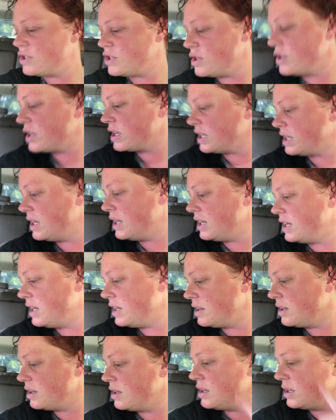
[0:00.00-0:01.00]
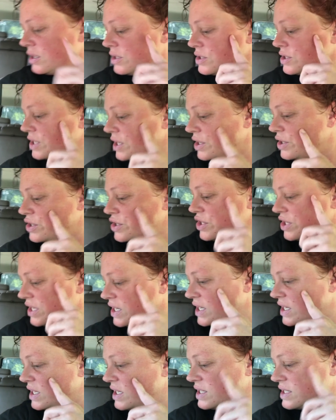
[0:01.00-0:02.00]
turkey, cheddar
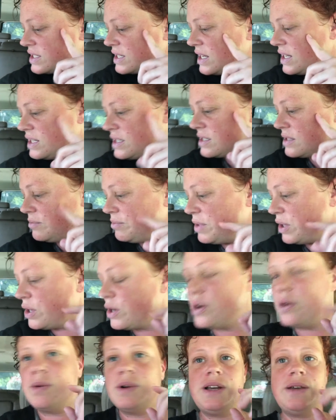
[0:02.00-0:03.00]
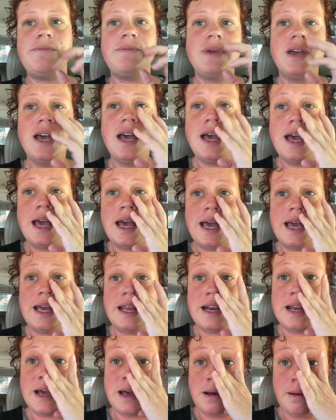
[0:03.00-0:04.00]
cheese, and some Miracle Whip.
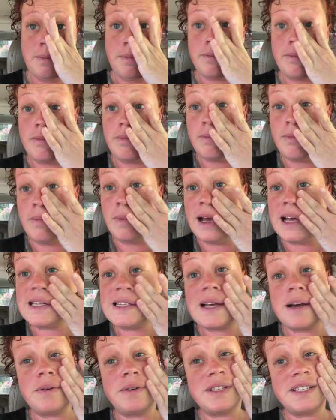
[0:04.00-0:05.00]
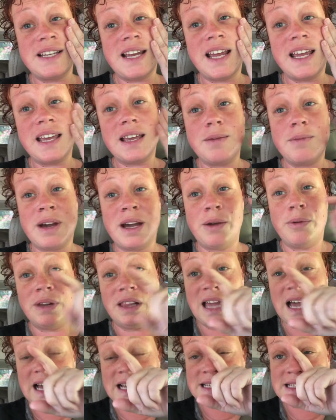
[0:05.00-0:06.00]
And as I was taking my
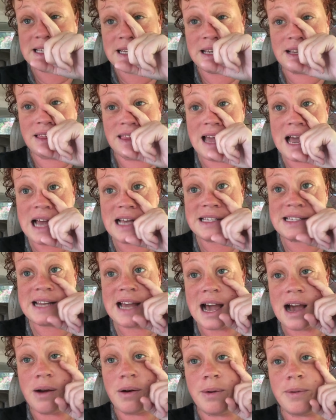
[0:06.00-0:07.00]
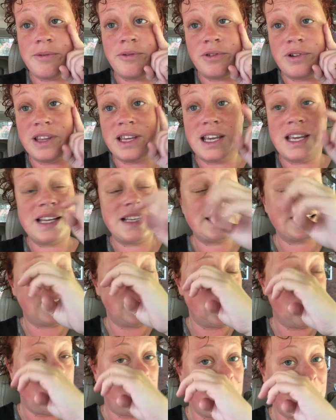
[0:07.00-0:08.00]
relaxing last hour before the kids
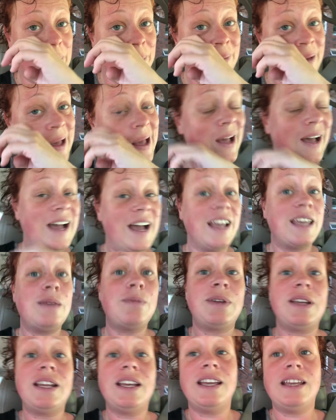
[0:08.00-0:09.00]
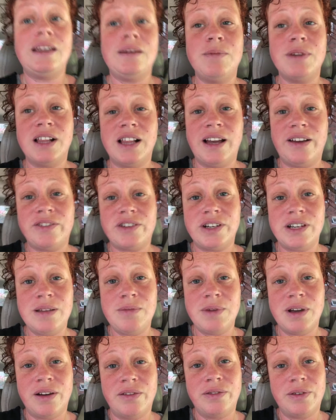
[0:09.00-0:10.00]
get home, I keep getting email after
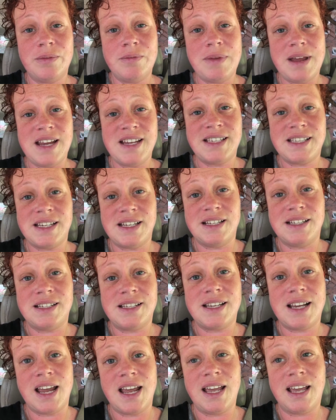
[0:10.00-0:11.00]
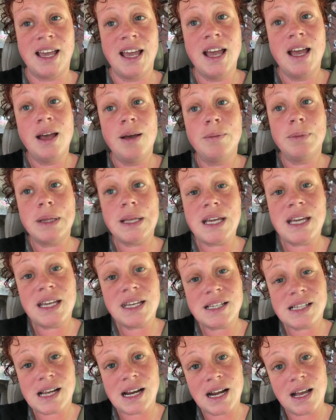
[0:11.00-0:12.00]
email from Mason saying,
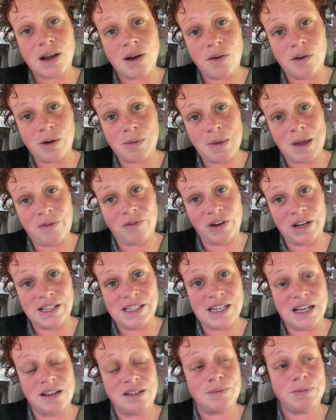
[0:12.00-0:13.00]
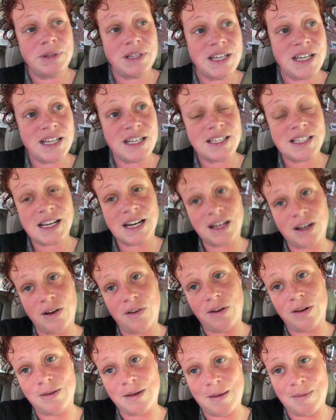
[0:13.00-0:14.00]
please, can I go over to my friend's house? Please, can I go
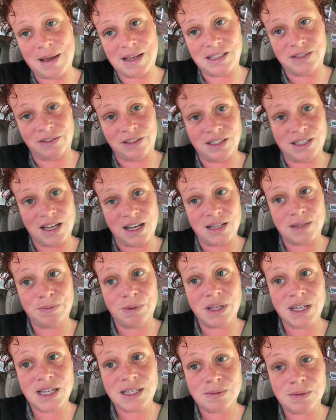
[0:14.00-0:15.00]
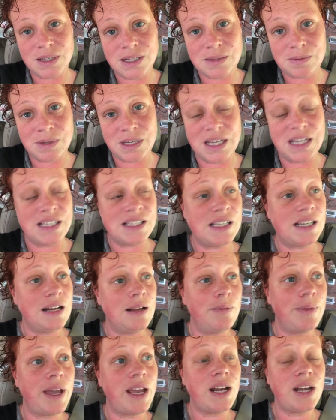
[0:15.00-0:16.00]
over to my best friend's house? Please, please, please. And
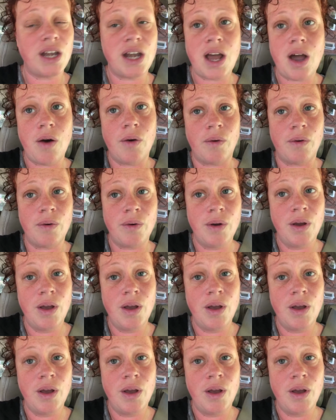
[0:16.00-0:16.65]
I'm like, no.